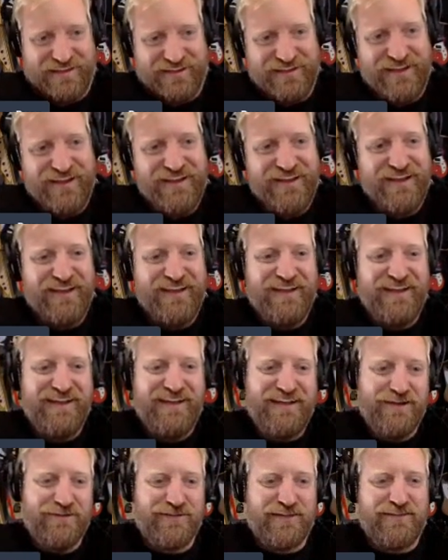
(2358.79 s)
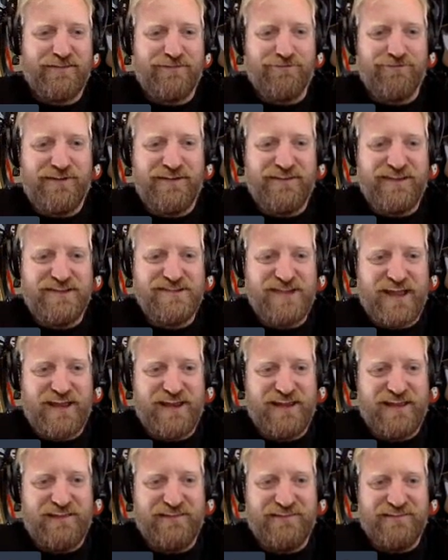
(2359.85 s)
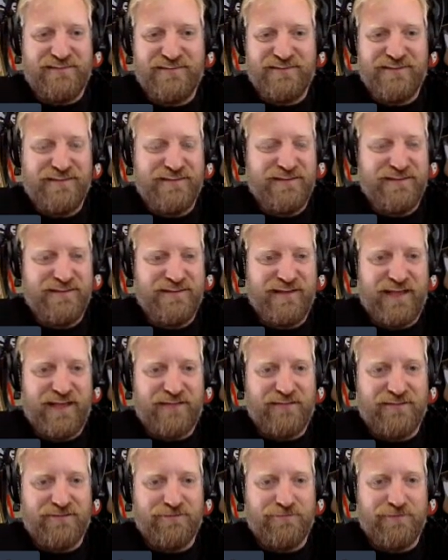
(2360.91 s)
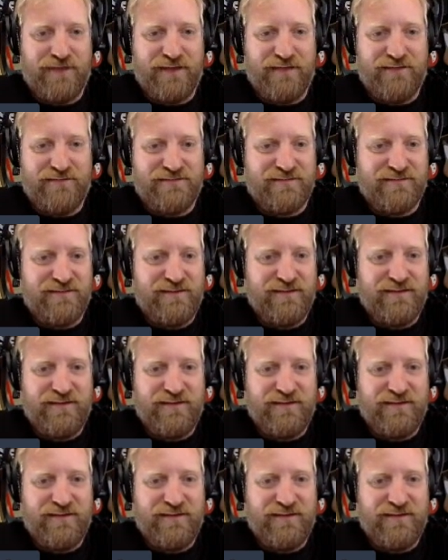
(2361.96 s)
It was like this vintage 80s headless bass.